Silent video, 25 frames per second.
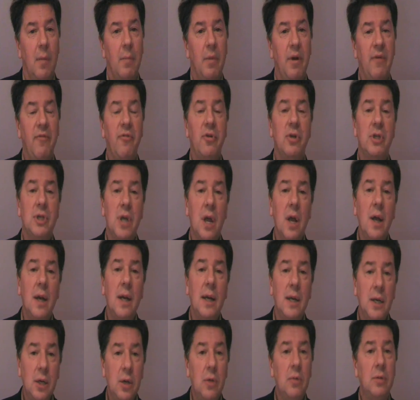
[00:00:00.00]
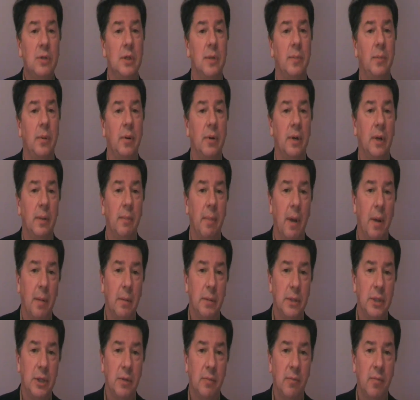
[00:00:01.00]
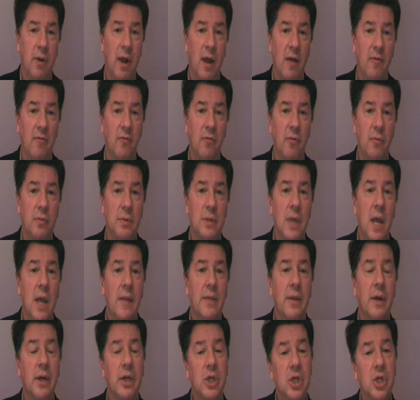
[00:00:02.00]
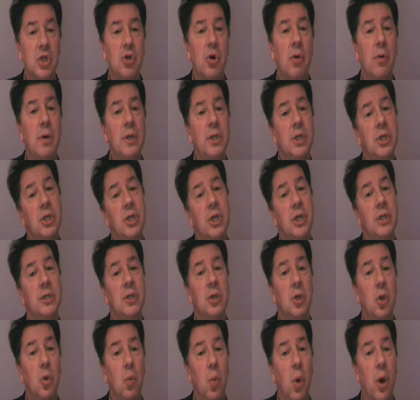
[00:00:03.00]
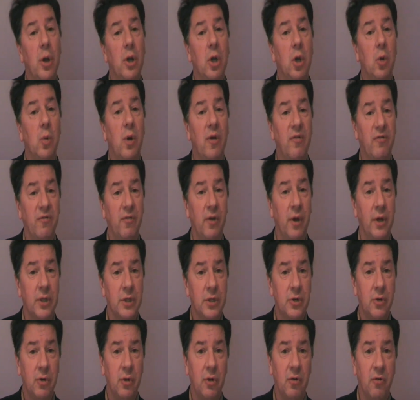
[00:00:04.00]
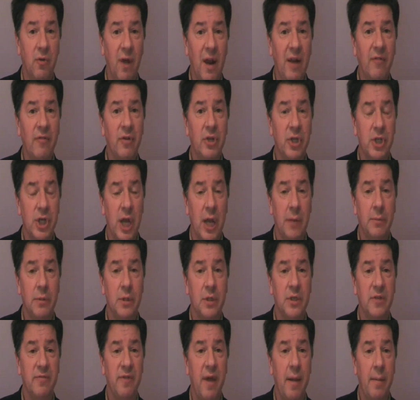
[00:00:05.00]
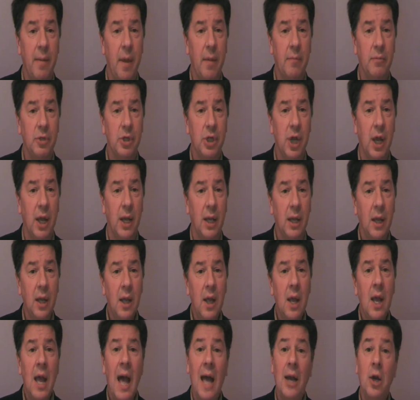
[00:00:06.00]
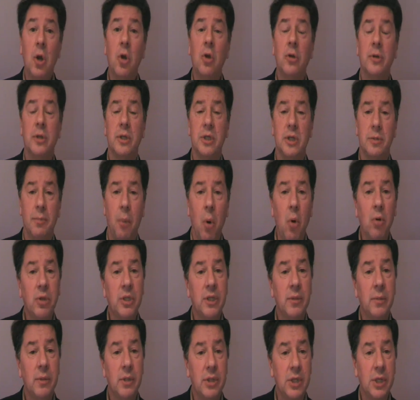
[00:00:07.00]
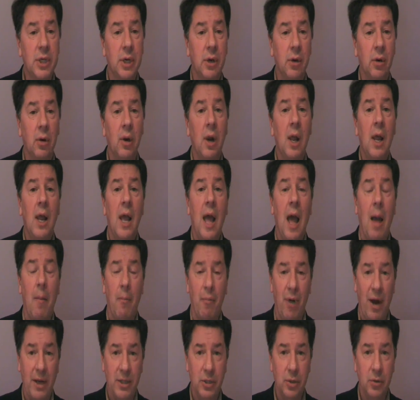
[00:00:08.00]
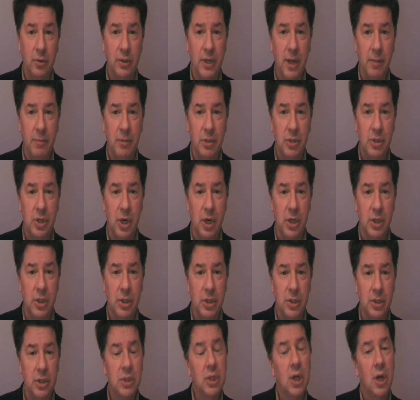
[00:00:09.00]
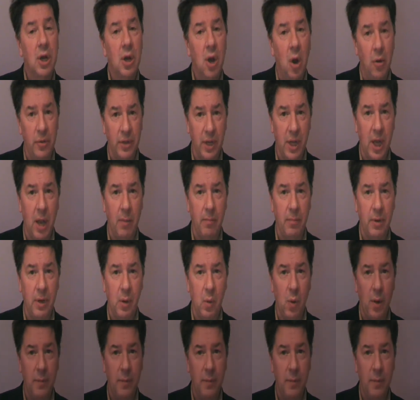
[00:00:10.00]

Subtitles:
But if you're entirely new to building publishing platforms, then I strongly suggest that you work your way first through the relevant chapters of MMJ and look at the supporting material and practical demonstrations on the accompanying